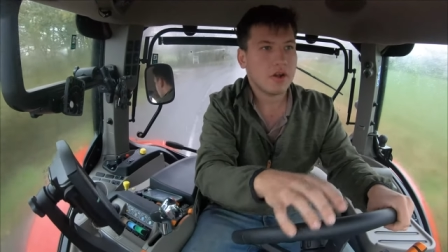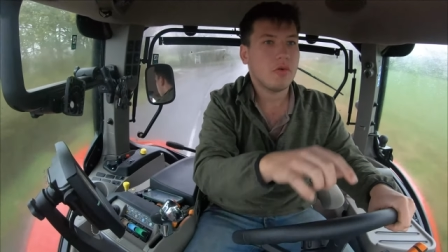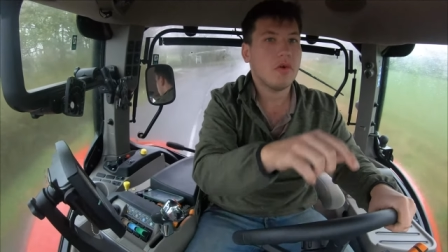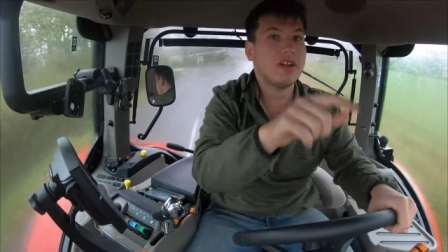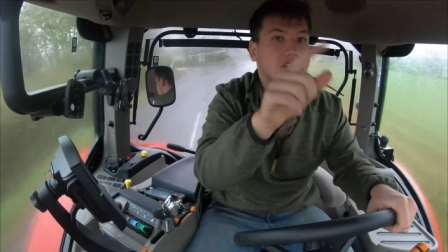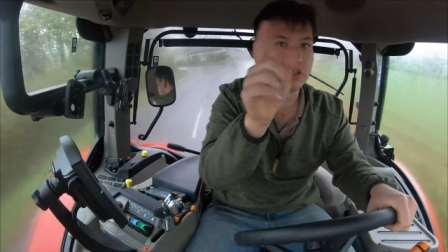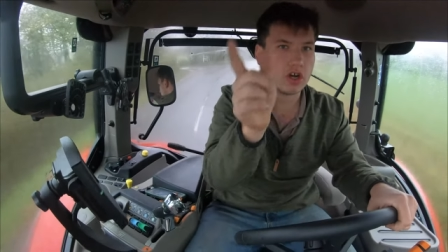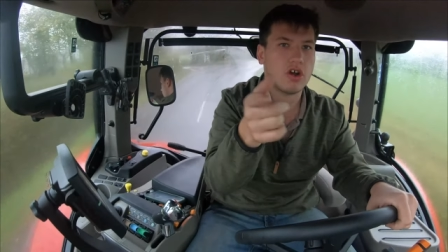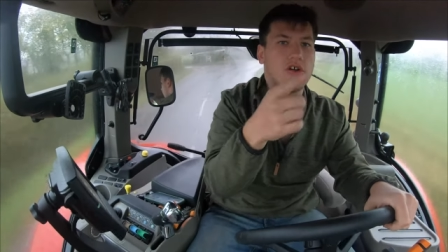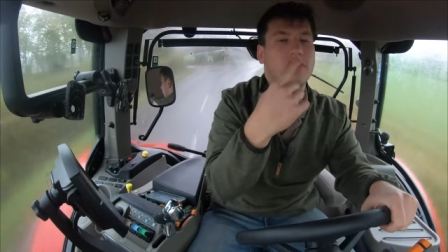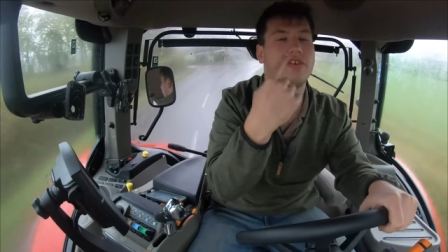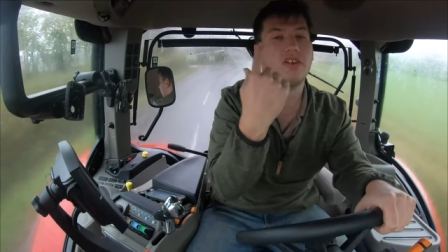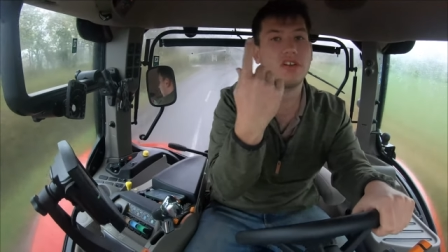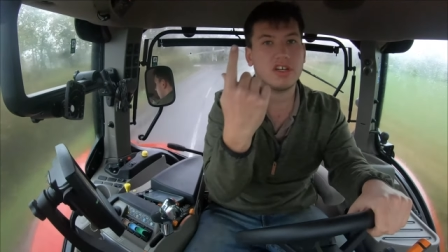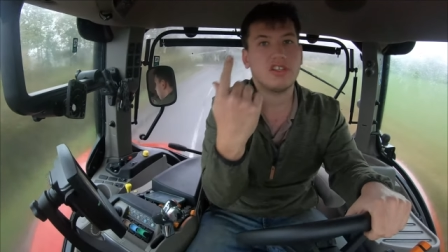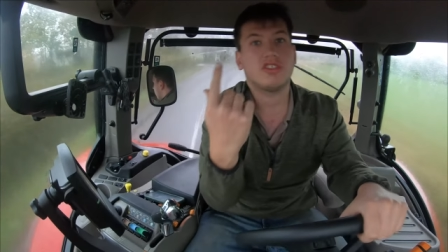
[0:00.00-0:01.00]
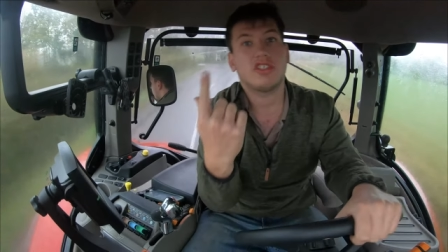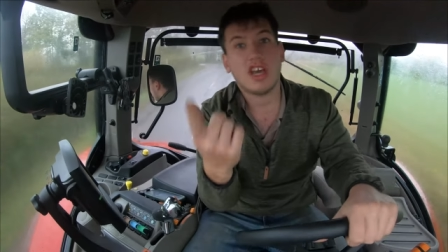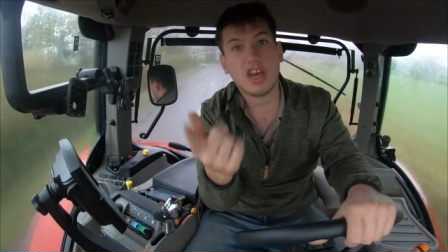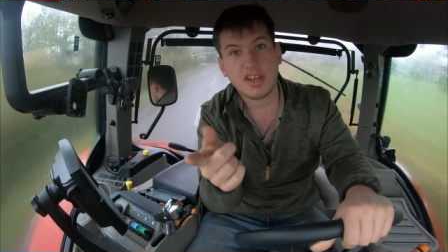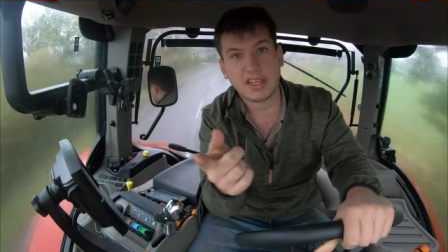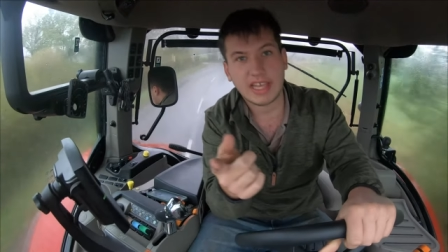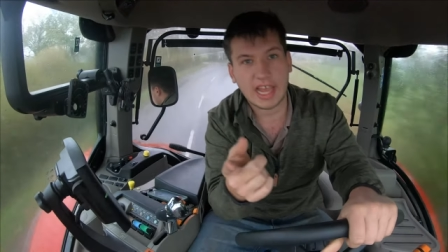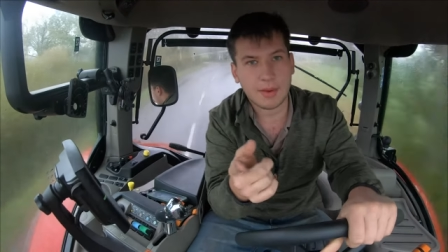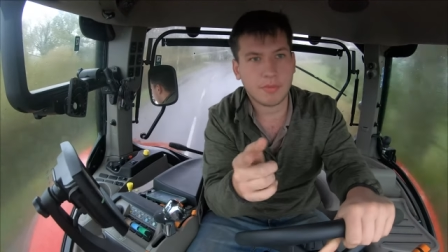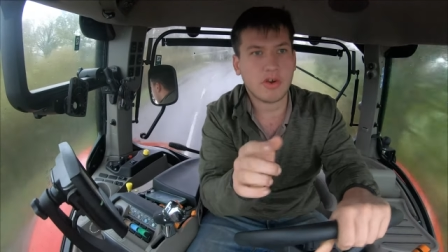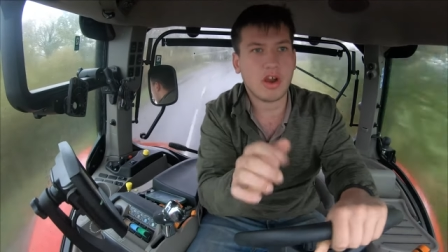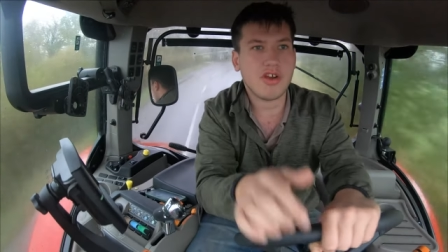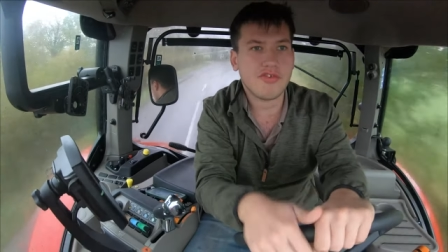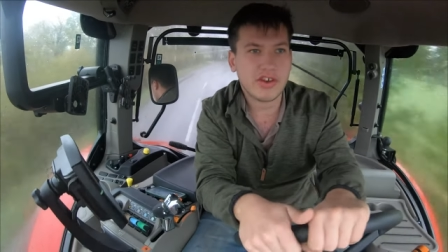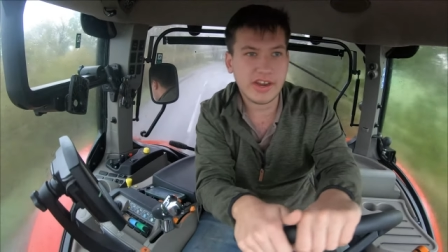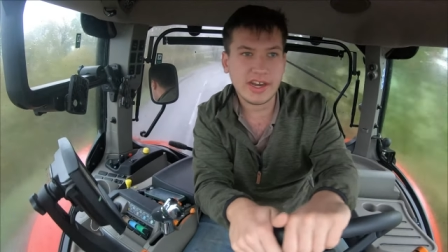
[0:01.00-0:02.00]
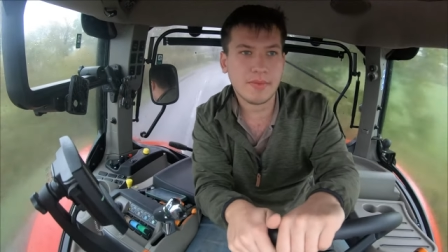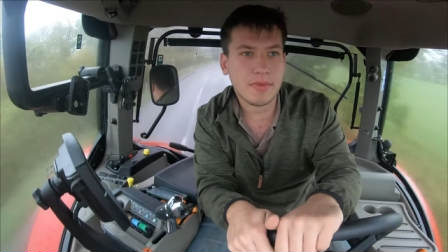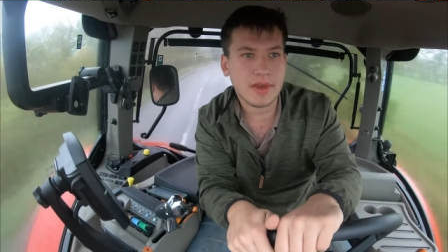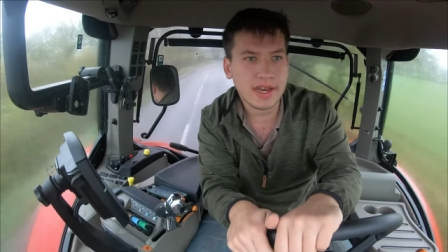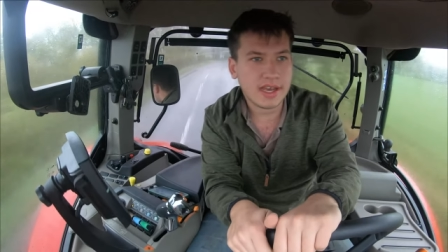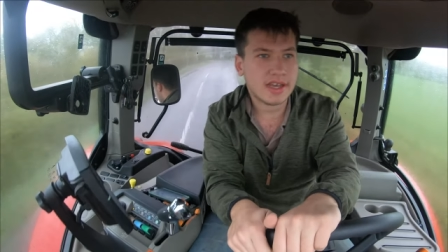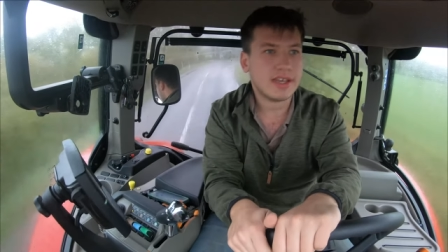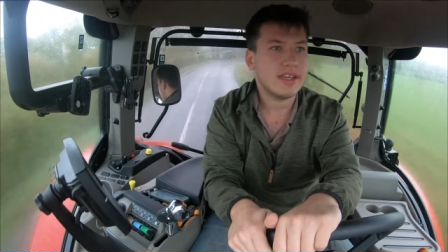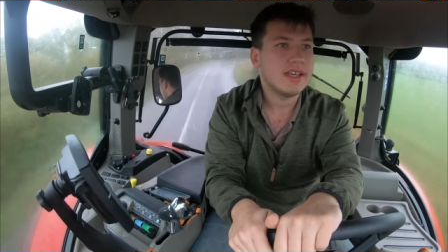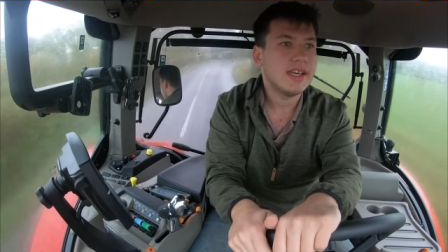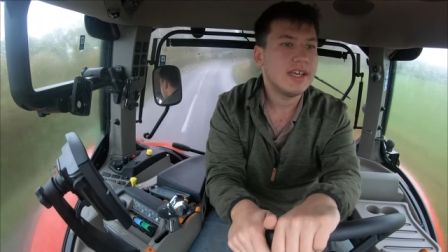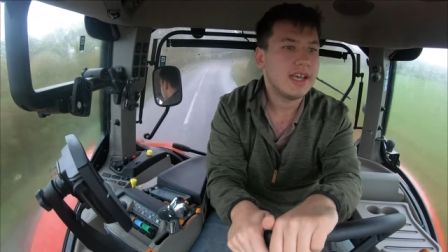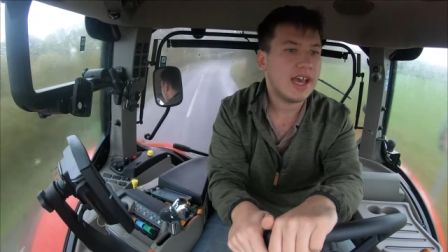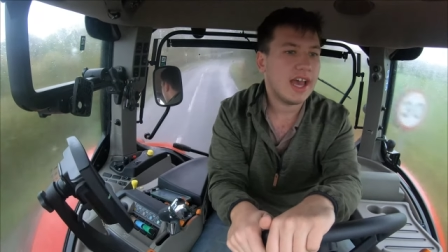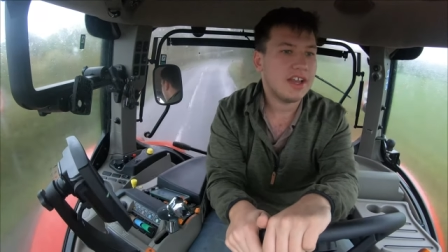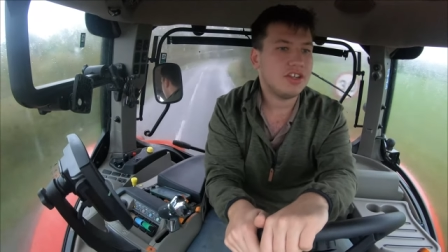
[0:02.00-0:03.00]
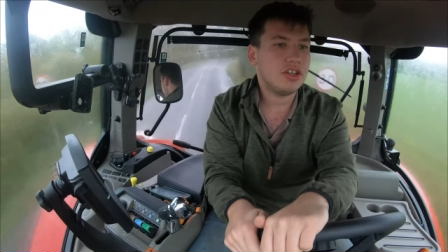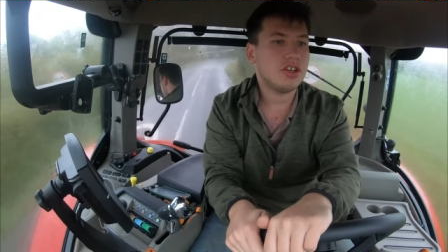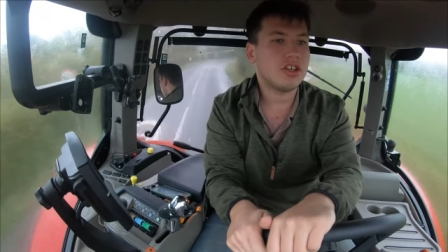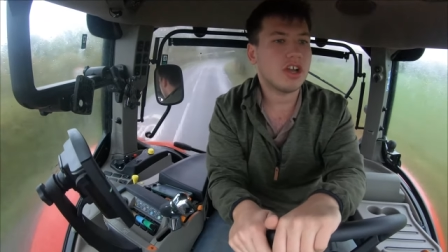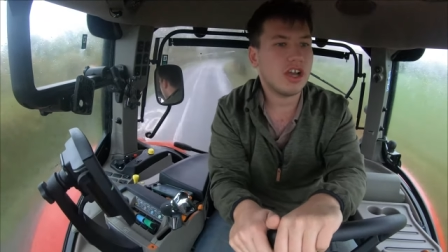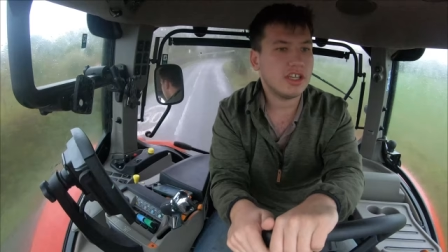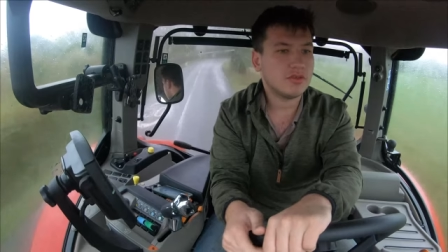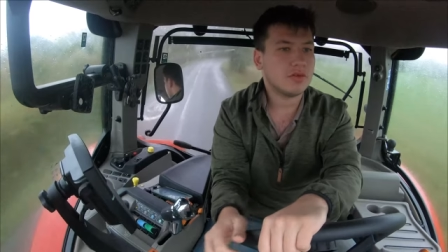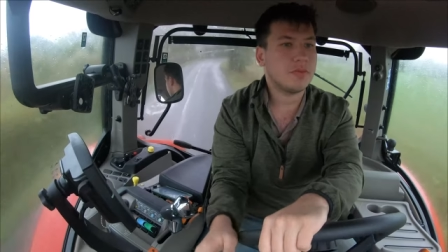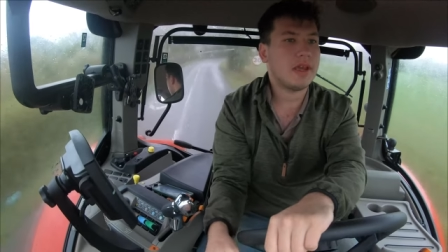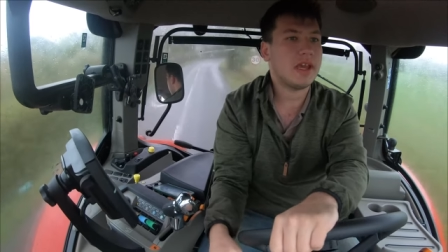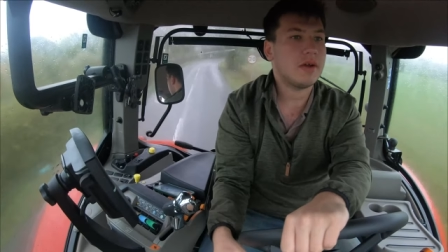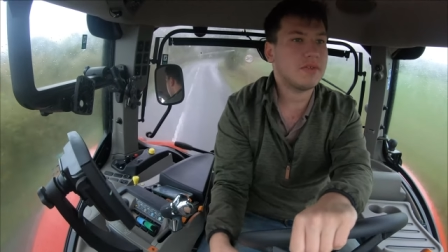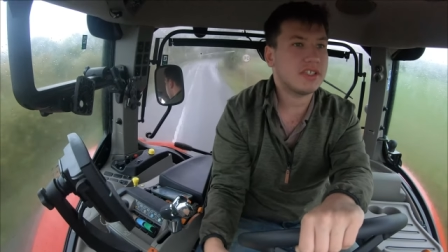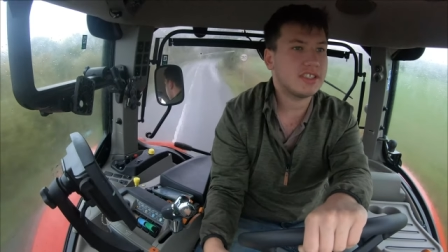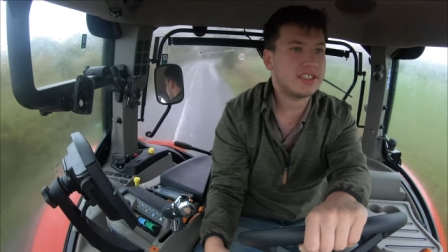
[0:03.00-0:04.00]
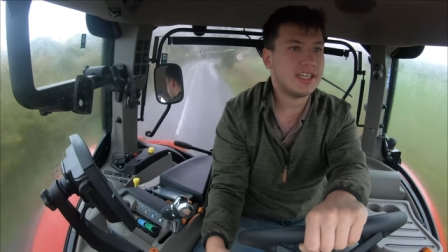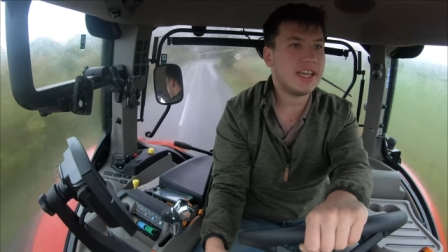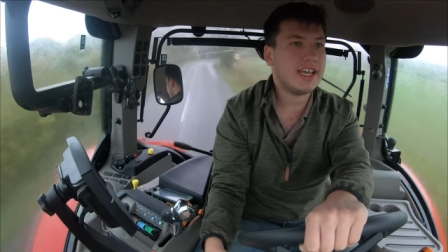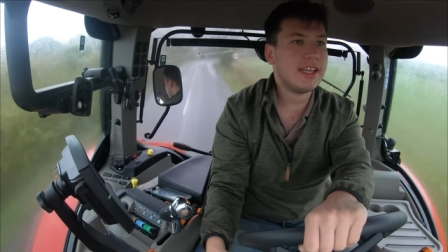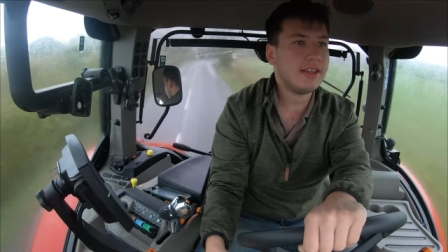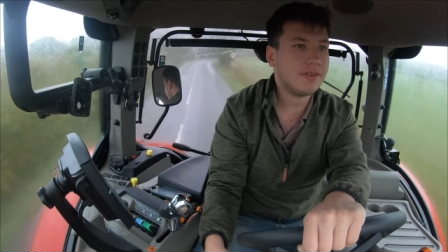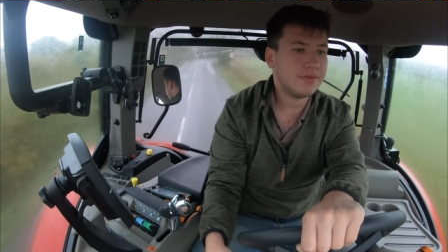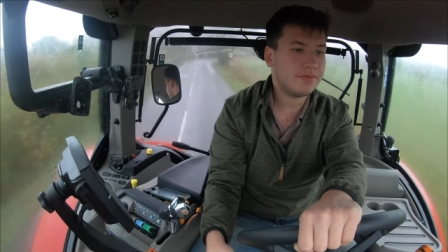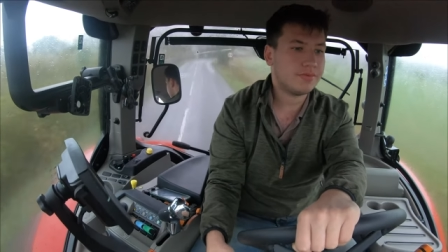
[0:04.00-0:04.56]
which I'll turn the camera over in a minute and you guys will be able to see.